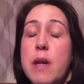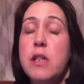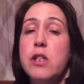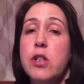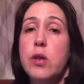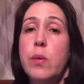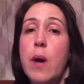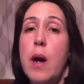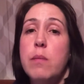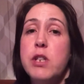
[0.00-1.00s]

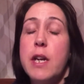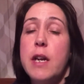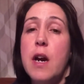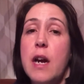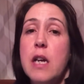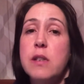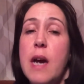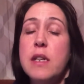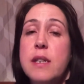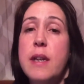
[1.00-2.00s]
into chicken nuggets.
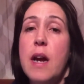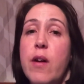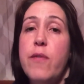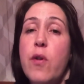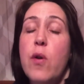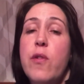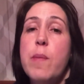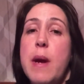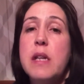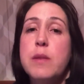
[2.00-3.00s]
I had to sin that at 4 for the
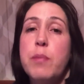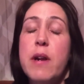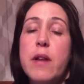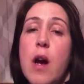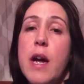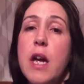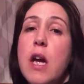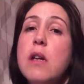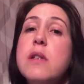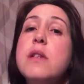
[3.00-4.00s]
piece of bread that I
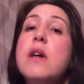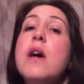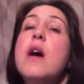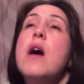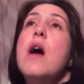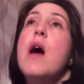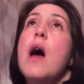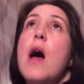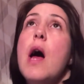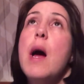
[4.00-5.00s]
used.
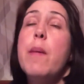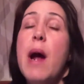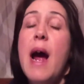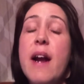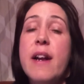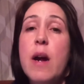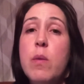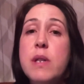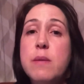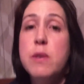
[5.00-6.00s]
And I had that
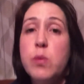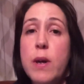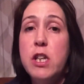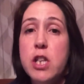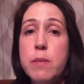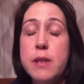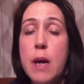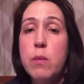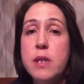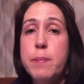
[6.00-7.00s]
with some sweet chips,
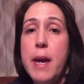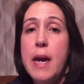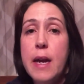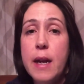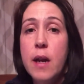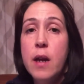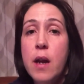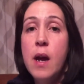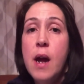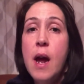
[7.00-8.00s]
that was speed,
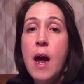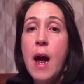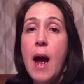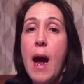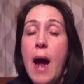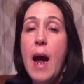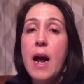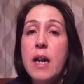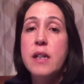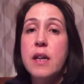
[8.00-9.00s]

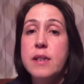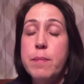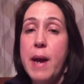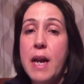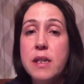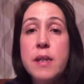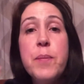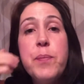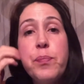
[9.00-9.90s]
and some beans.